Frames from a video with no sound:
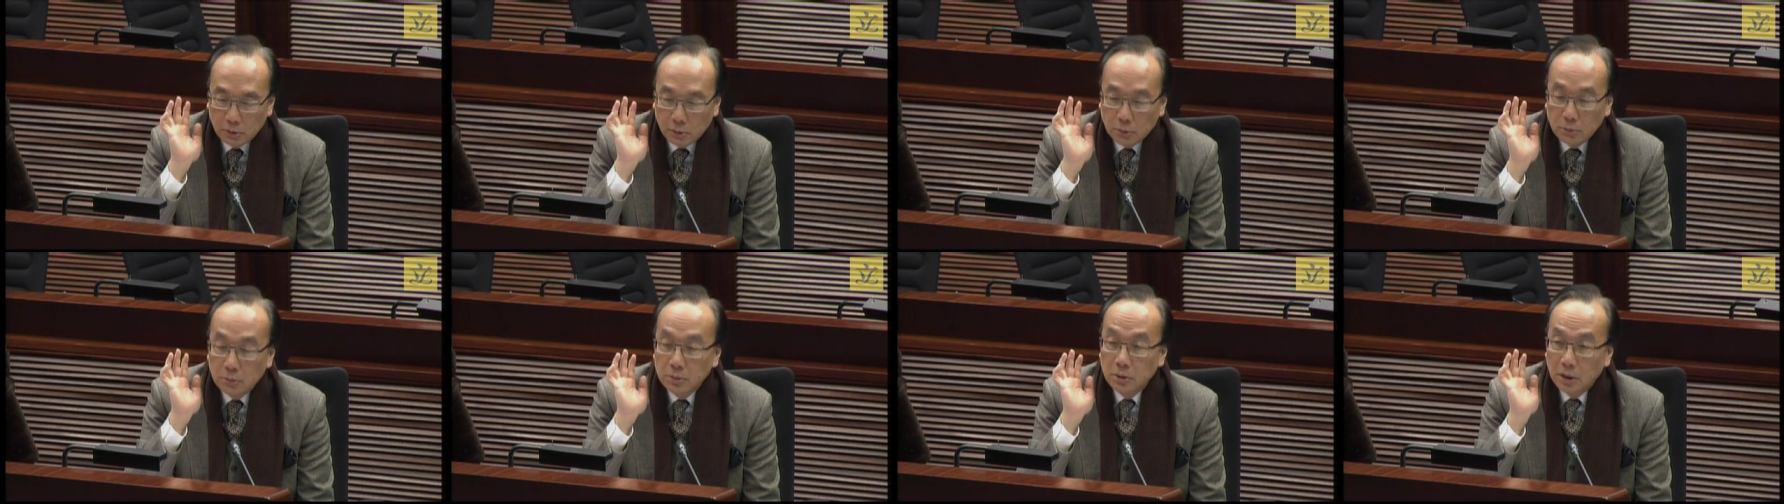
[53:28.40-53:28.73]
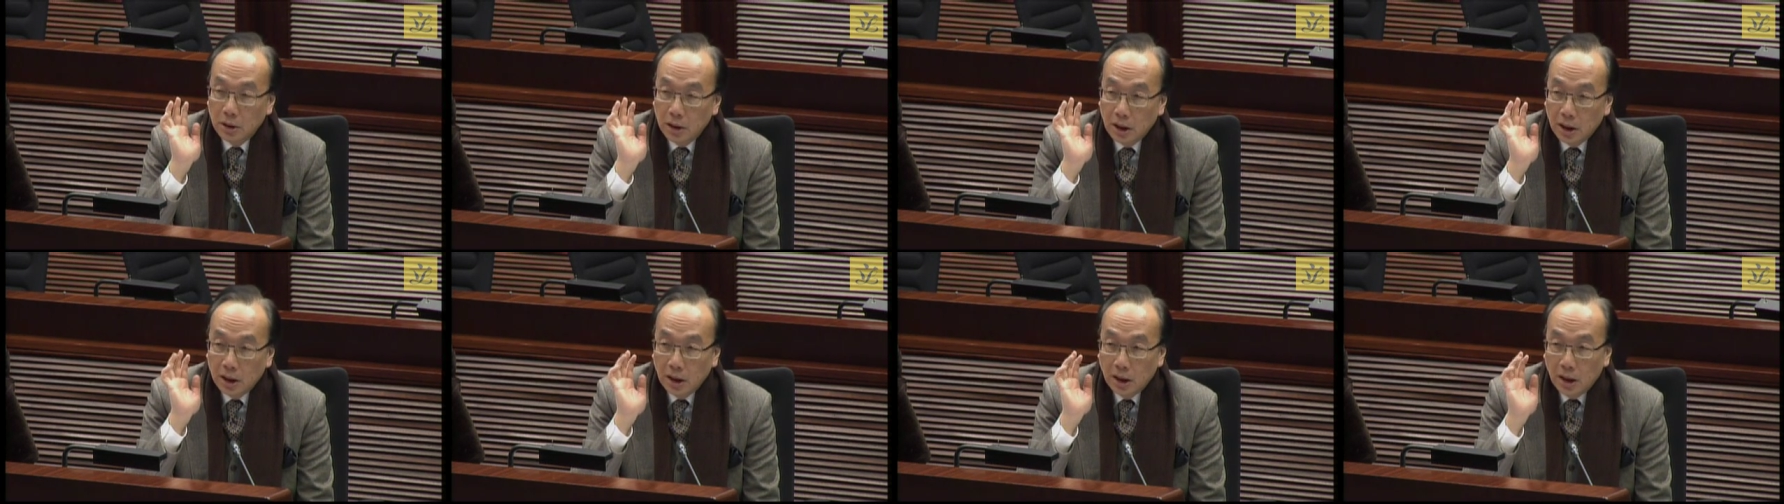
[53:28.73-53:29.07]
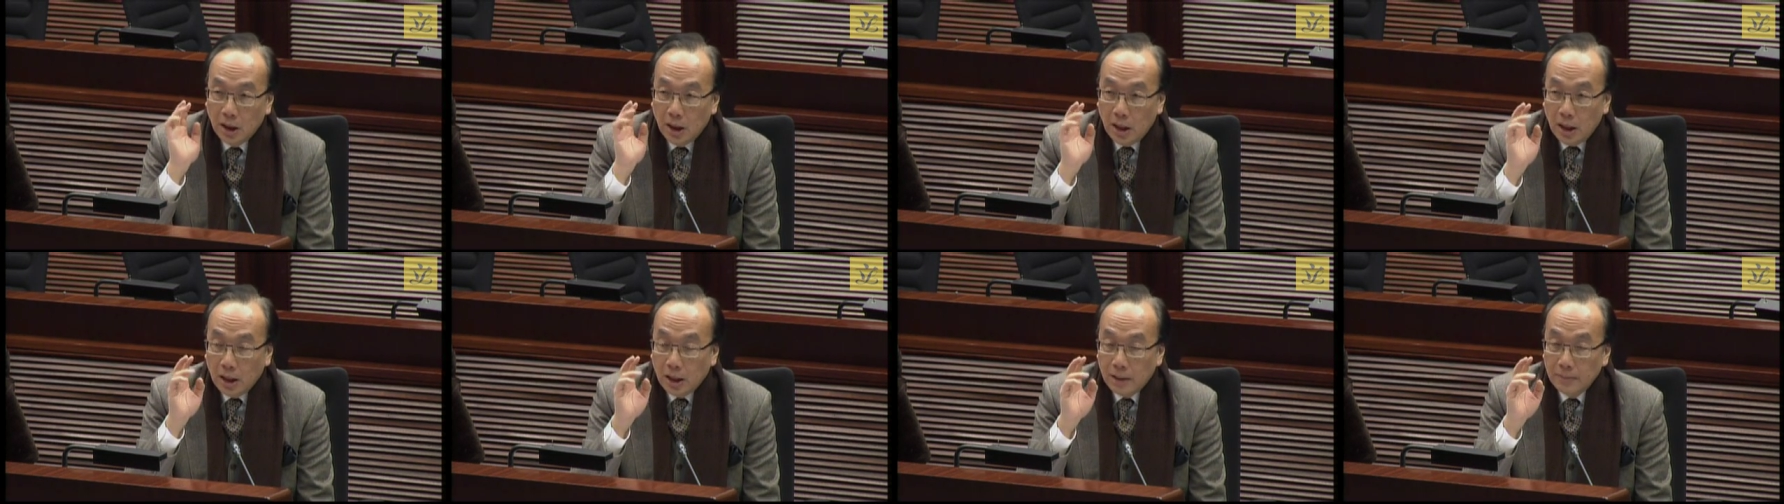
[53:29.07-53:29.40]
Maybe
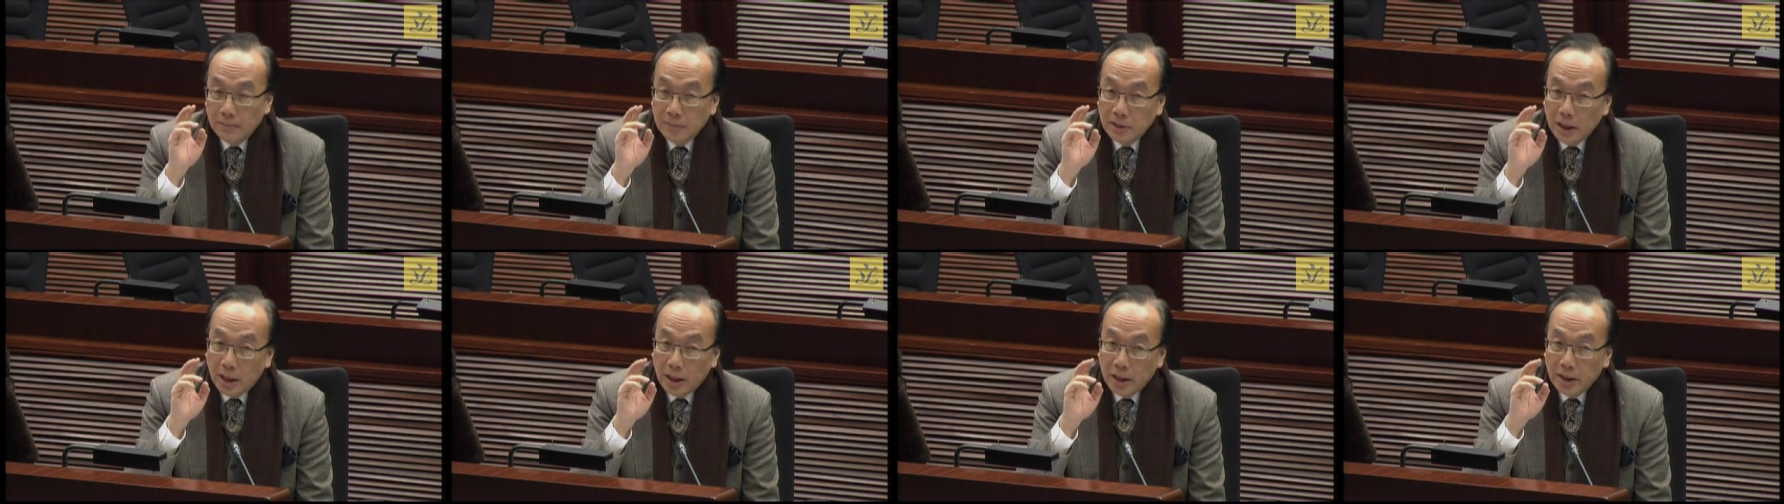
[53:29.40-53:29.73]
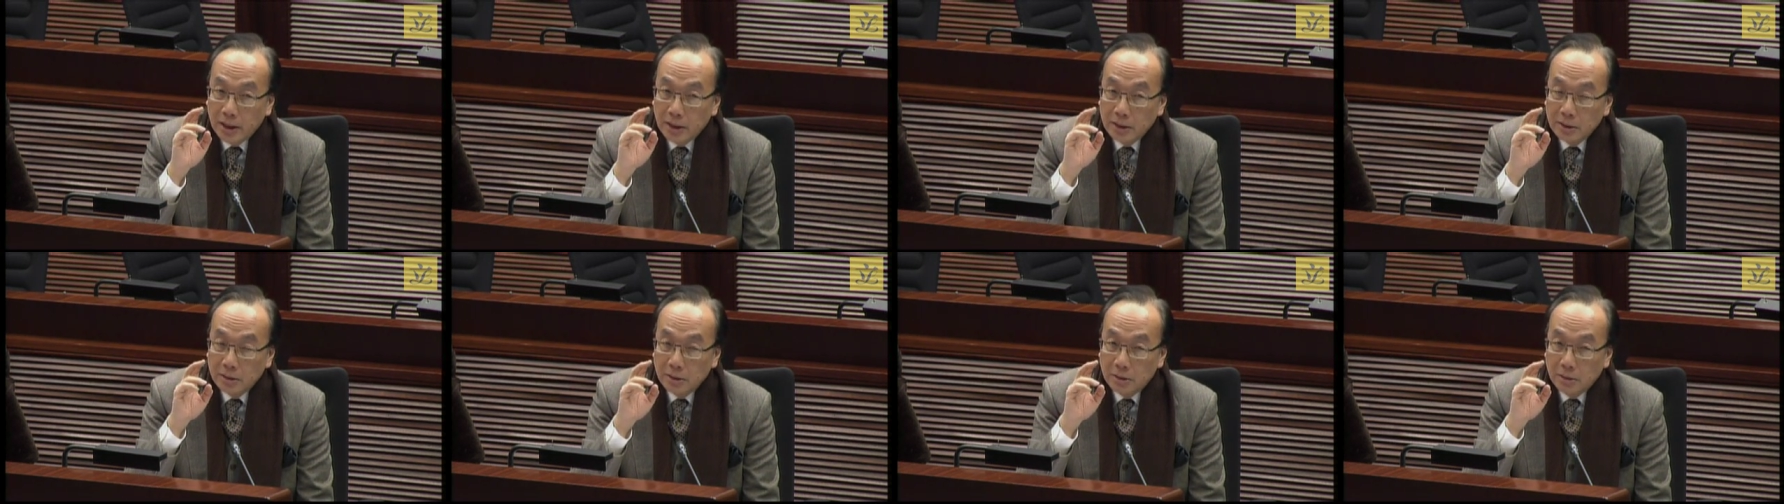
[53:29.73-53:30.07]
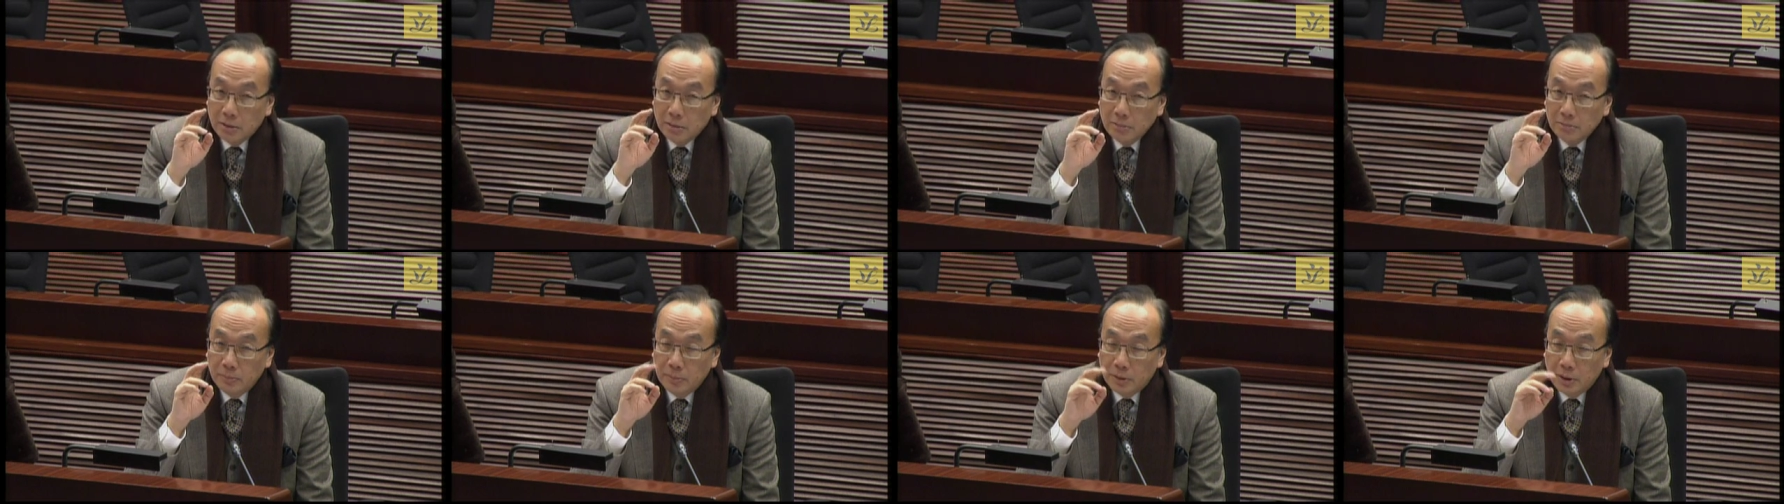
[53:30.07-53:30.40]
I'm asking for
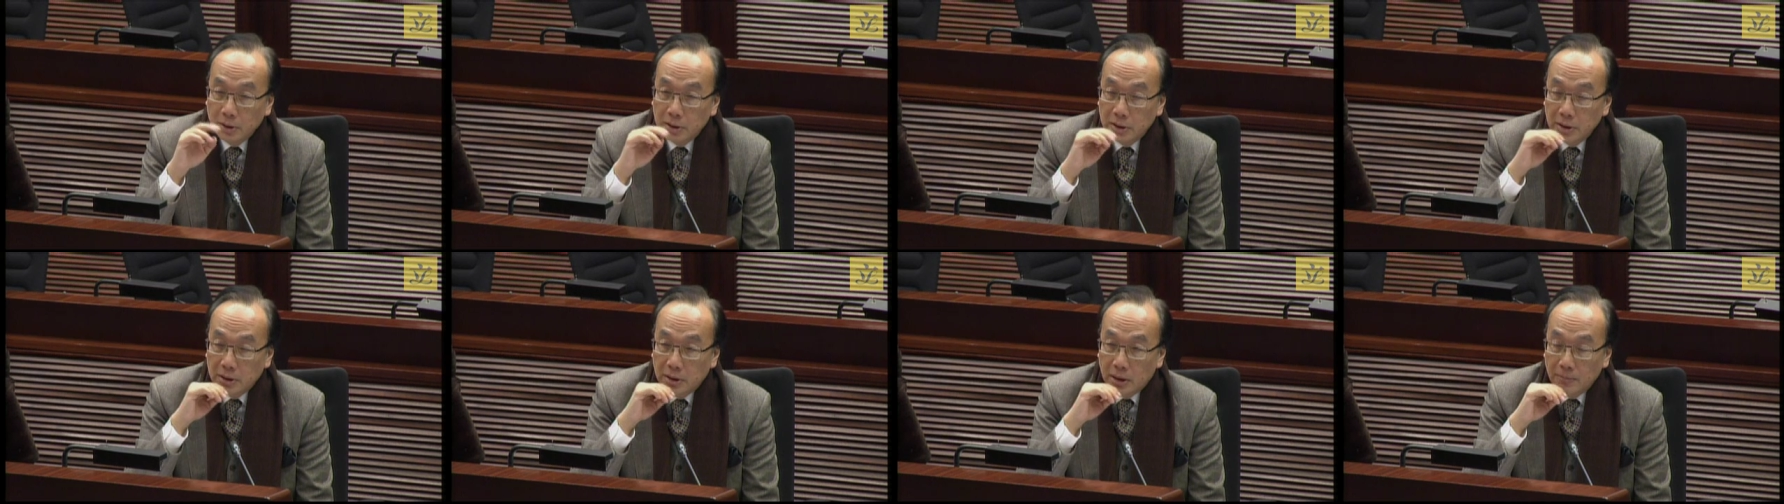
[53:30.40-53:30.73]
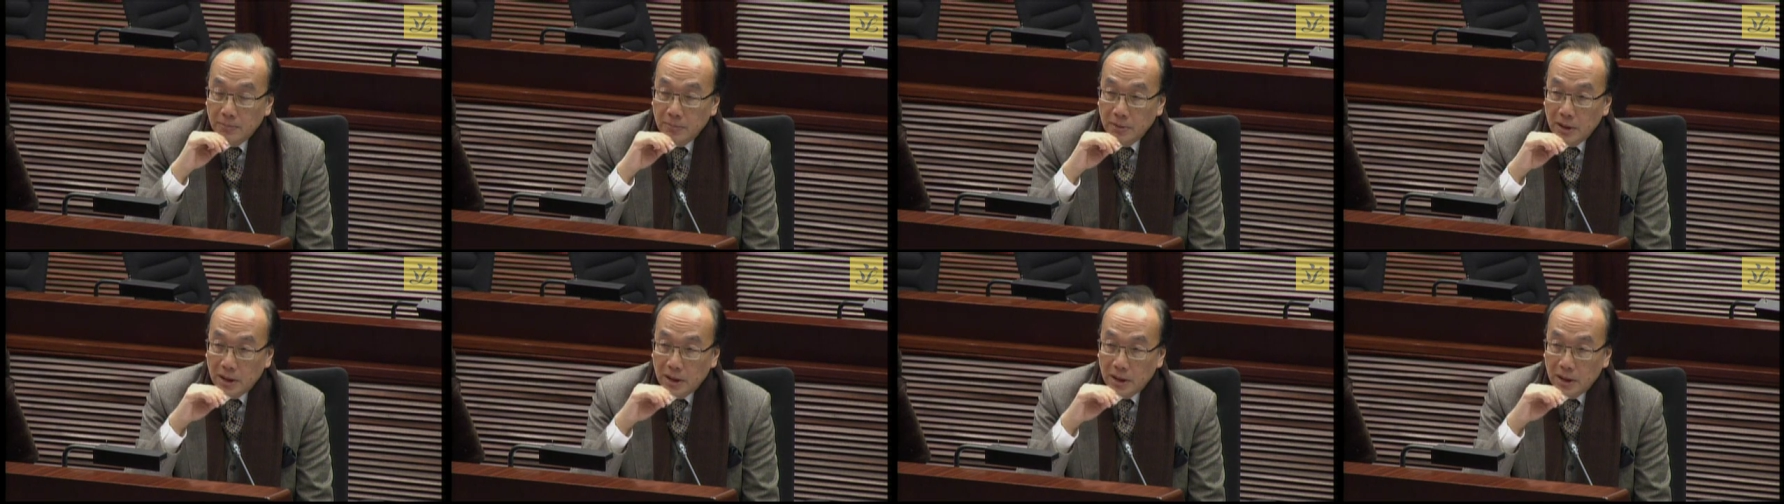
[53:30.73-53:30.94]
too much.